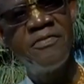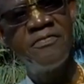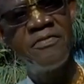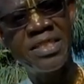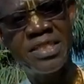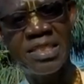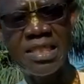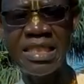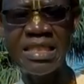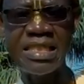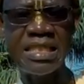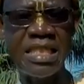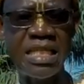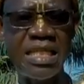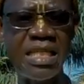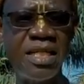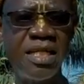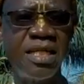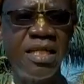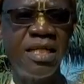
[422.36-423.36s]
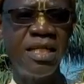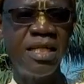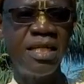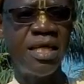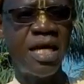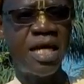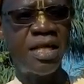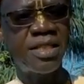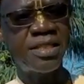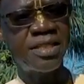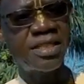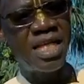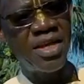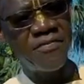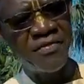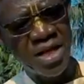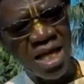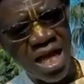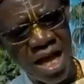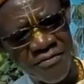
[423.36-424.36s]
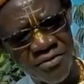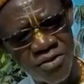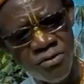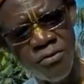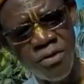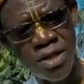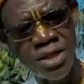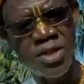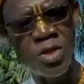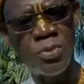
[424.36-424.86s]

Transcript: facility that is giving everyone